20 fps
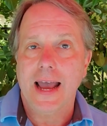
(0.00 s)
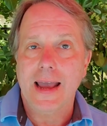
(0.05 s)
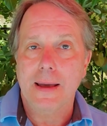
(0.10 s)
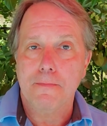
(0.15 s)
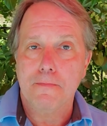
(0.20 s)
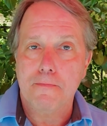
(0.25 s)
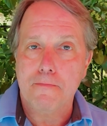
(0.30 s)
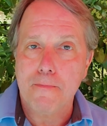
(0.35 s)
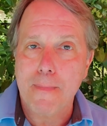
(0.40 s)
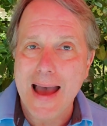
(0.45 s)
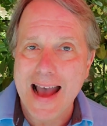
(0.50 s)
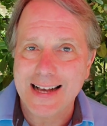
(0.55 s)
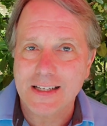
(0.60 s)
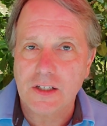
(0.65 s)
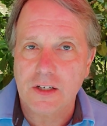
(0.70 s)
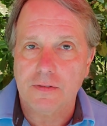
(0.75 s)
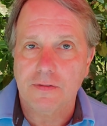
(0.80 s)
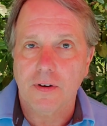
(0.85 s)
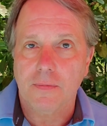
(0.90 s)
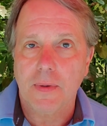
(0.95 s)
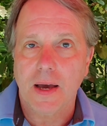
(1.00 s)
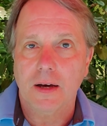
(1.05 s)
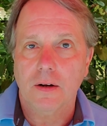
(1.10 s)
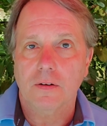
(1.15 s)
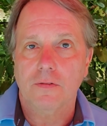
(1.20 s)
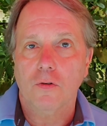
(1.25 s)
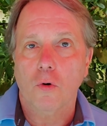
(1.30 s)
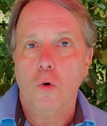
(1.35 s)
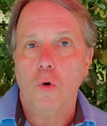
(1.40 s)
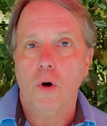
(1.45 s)
a massive amount
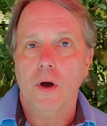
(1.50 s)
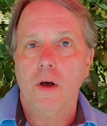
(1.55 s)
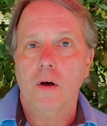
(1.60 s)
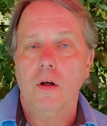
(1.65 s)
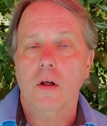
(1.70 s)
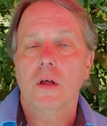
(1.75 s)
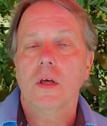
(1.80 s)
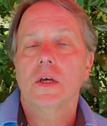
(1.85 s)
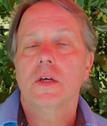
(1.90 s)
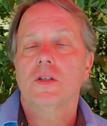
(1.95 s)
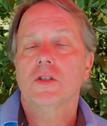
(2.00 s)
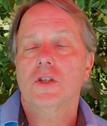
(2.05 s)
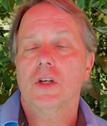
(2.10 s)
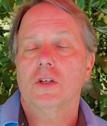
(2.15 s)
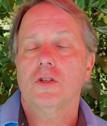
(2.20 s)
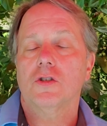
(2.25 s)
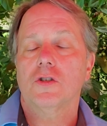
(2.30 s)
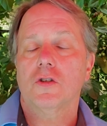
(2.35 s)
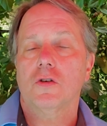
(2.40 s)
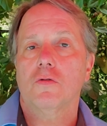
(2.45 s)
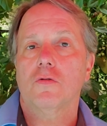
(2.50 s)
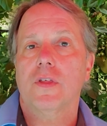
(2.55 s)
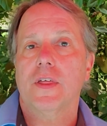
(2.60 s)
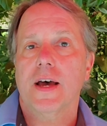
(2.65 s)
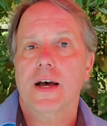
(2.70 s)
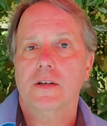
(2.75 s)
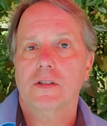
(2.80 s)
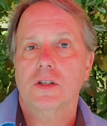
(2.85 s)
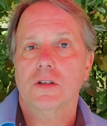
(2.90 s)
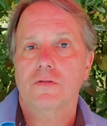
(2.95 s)
of oil since two
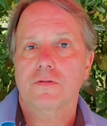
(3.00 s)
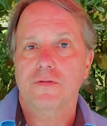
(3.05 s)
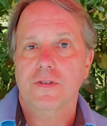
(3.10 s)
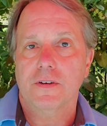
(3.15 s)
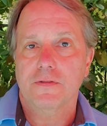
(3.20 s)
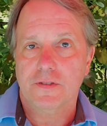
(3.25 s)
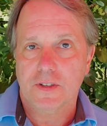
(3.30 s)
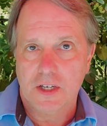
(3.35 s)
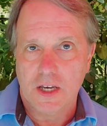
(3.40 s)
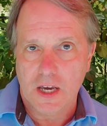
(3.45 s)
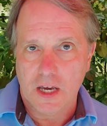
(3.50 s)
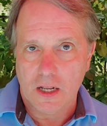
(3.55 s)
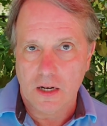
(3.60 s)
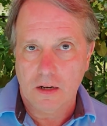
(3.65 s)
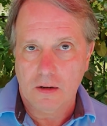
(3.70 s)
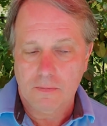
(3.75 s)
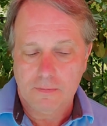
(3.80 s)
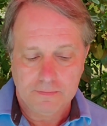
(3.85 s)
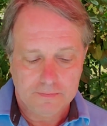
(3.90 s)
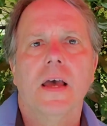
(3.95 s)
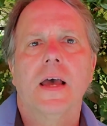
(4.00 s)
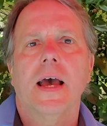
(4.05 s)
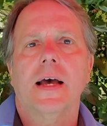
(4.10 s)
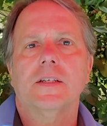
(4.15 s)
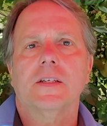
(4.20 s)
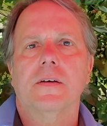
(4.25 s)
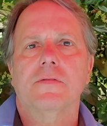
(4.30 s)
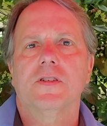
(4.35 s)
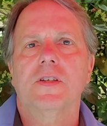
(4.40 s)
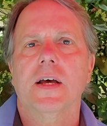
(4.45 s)
thousand fifteen.
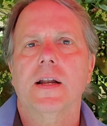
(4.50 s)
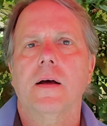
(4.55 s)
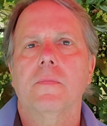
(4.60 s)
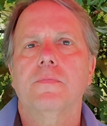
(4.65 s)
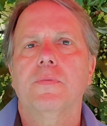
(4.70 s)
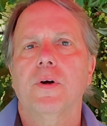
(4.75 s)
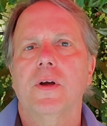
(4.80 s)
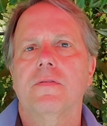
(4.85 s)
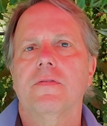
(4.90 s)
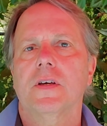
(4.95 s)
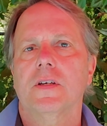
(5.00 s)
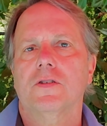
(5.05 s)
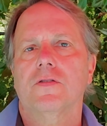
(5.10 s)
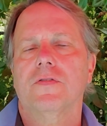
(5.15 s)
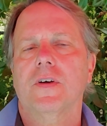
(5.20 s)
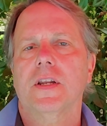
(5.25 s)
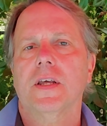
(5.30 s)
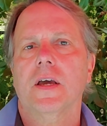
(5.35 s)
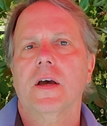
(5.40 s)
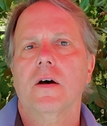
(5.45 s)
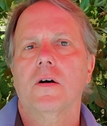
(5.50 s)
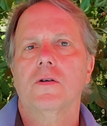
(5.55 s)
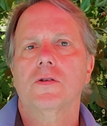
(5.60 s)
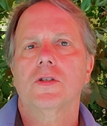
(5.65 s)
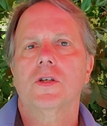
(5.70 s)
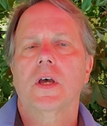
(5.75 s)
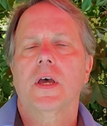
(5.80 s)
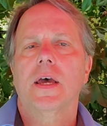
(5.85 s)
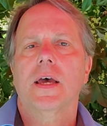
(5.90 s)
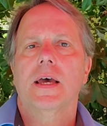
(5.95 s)
As I've said on previous
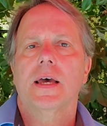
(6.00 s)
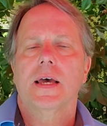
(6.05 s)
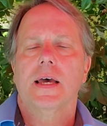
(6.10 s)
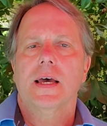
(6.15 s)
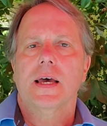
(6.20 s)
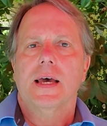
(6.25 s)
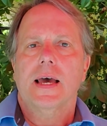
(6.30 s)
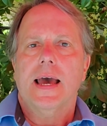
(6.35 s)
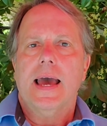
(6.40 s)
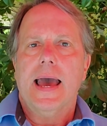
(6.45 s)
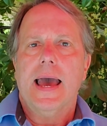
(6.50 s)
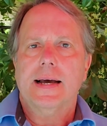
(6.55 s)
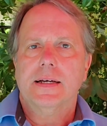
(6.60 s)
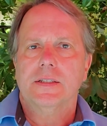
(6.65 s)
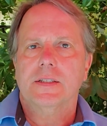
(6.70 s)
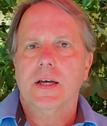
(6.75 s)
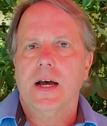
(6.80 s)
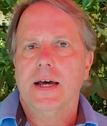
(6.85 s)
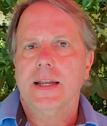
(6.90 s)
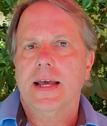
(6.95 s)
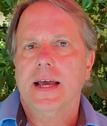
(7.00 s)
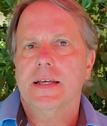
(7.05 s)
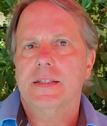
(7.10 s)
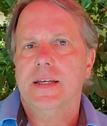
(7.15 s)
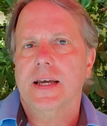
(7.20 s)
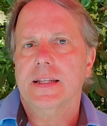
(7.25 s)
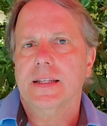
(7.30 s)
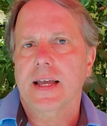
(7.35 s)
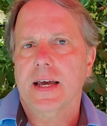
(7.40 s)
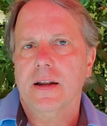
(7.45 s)
videos, Exxon
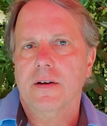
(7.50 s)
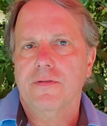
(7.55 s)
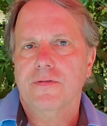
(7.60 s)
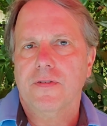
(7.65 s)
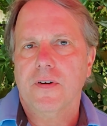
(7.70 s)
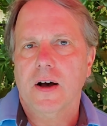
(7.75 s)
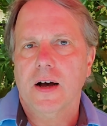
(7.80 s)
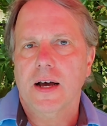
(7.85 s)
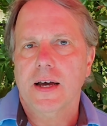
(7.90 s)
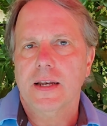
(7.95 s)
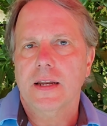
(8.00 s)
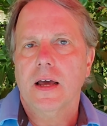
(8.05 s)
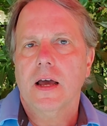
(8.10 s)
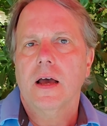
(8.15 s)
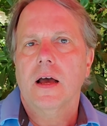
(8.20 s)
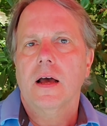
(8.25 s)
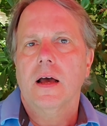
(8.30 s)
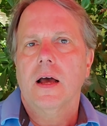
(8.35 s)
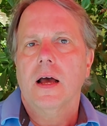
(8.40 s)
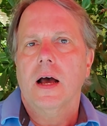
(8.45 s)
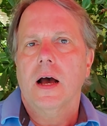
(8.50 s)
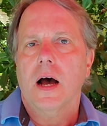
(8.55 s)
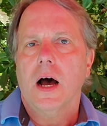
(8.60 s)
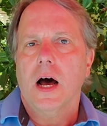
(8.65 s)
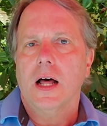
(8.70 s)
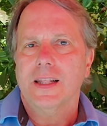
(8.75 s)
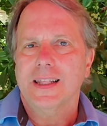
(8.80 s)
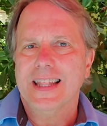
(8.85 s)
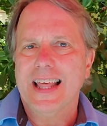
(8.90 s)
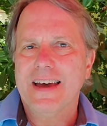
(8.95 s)
has identified
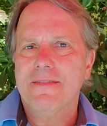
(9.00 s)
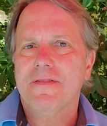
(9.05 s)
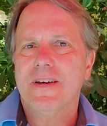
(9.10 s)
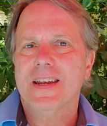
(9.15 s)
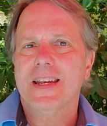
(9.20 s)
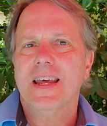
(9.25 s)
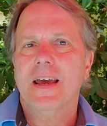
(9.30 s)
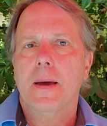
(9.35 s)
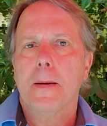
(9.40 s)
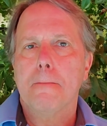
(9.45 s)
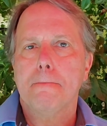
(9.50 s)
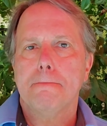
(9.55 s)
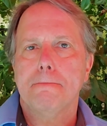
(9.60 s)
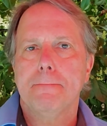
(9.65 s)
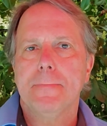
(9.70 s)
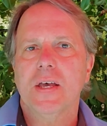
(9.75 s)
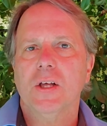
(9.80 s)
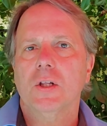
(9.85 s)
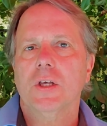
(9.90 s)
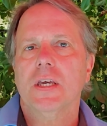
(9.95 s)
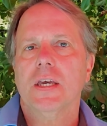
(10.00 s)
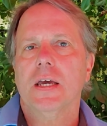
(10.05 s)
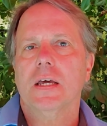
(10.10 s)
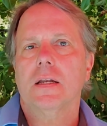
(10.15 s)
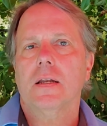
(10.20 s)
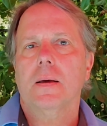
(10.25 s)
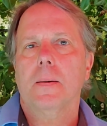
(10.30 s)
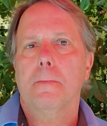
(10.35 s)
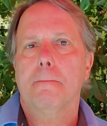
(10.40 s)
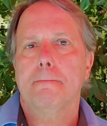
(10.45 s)
eleven
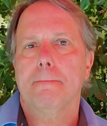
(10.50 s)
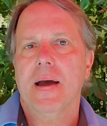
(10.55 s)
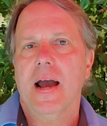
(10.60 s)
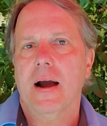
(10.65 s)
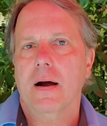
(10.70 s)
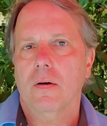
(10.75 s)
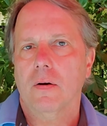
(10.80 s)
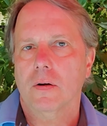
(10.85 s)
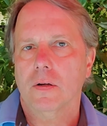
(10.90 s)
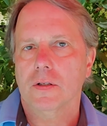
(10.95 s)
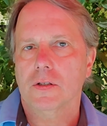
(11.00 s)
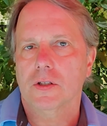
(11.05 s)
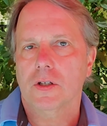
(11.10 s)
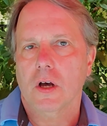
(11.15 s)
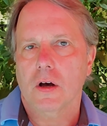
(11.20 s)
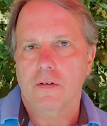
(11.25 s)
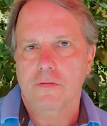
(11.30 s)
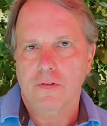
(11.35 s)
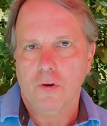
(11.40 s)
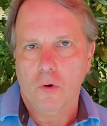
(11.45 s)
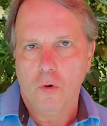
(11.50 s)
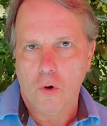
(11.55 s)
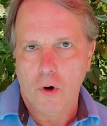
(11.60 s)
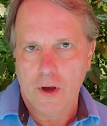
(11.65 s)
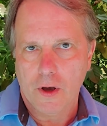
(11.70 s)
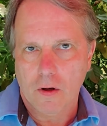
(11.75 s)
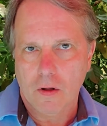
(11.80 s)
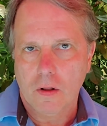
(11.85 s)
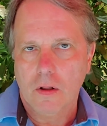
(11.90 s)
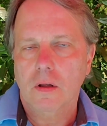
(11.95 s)
billion barrels of
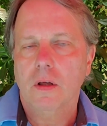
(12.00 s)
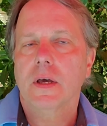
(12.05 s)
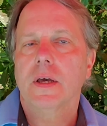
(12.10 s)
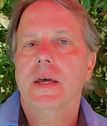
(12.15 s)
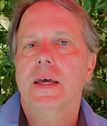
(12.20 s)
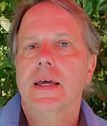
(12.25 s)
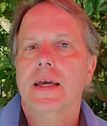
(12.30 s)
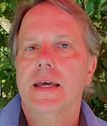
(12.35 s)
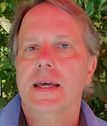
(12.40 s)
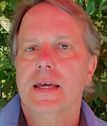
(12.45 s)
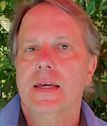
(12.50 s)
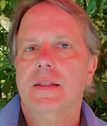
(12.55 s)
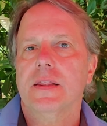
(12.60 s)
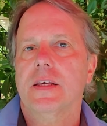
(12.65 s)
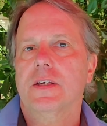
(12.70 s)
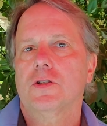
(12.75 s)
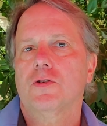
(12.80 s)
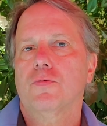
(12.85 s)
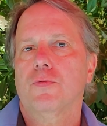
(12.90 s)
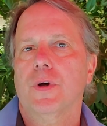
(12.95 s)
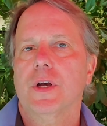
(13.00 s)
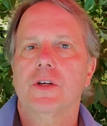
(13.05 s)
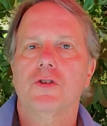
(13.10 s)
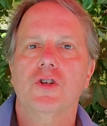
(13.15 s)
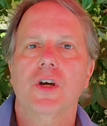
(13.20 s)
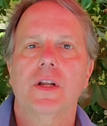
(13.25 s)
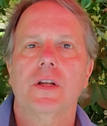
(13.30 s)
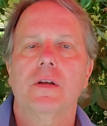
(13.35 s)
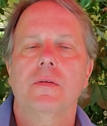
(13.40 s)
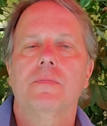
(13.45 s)
oil in this
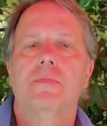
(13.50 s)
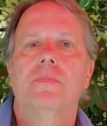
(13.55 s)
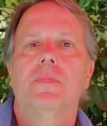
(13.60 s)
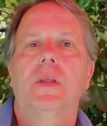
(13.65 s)
region.